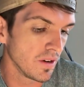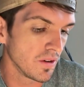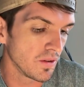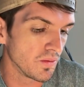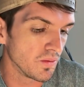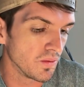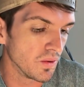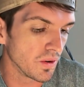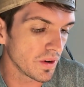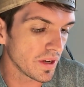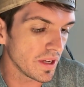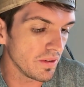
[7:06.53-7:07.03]

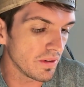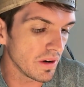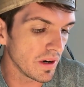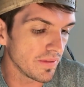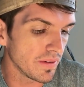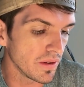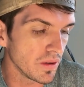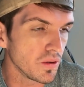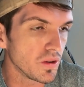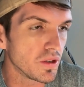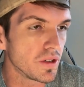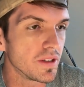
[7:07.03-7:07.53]
Rookie
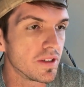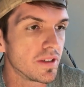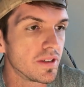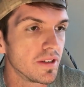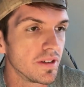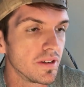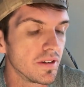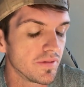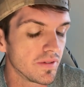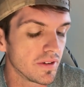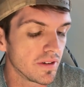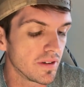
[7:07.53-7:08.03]
Revolution
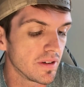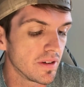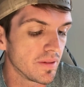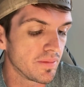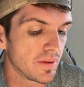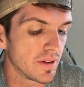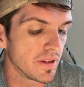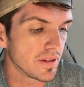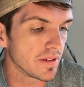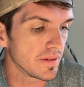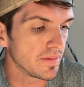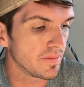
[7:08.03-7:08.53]
Silver
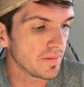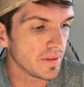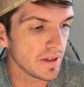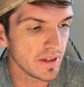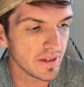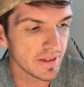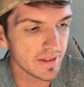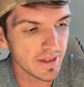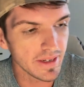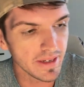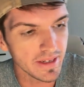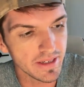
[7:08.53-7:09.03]
Prism
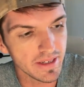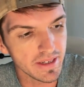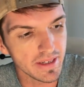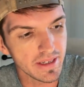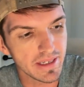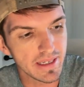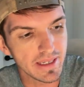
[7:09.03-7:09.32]
PSA 10.